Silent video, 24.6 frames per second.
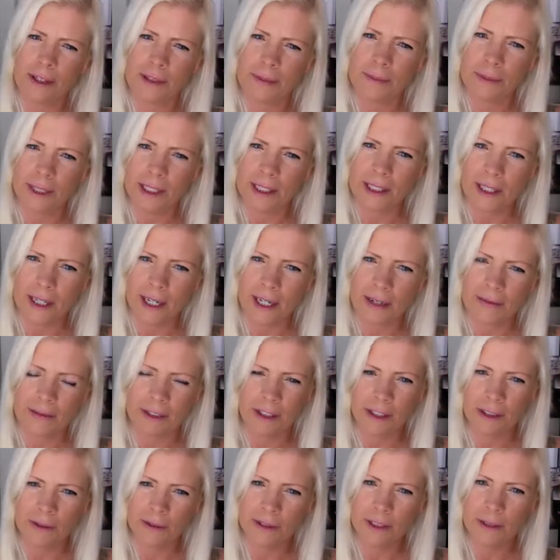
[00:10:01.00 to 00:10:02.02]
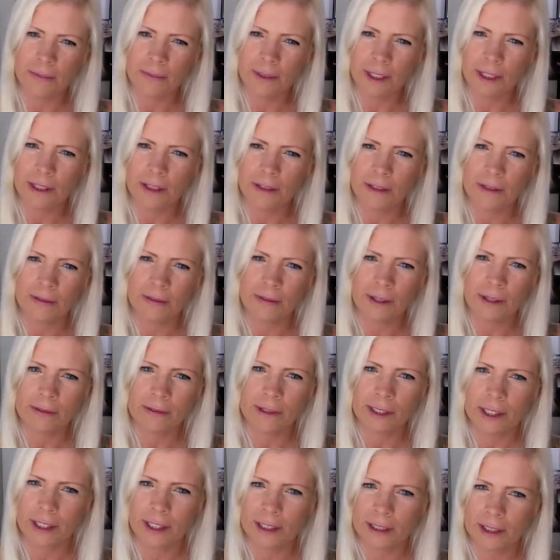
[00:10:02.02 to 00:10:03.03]
mean that I have to do something though if I
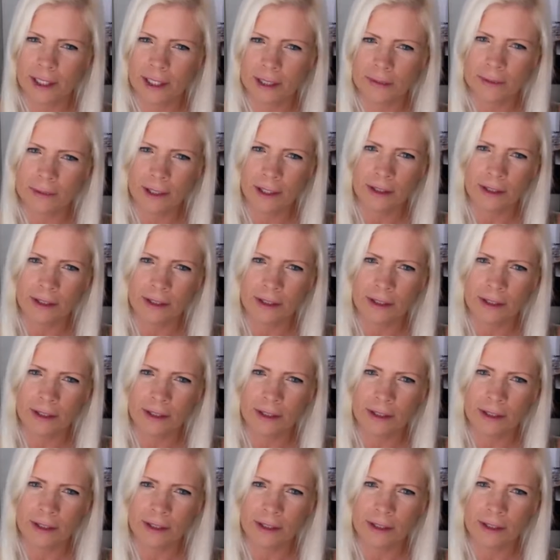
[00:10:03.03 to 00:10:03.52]
want to get top dollar?